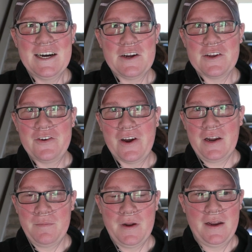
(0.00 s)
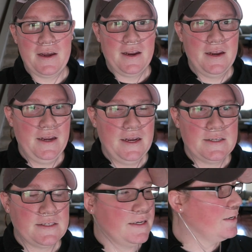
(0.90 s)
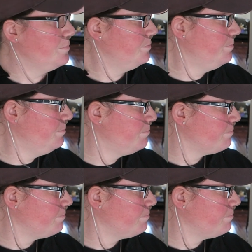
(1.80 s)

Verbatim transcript: Oh, the dreaded Monday. It's about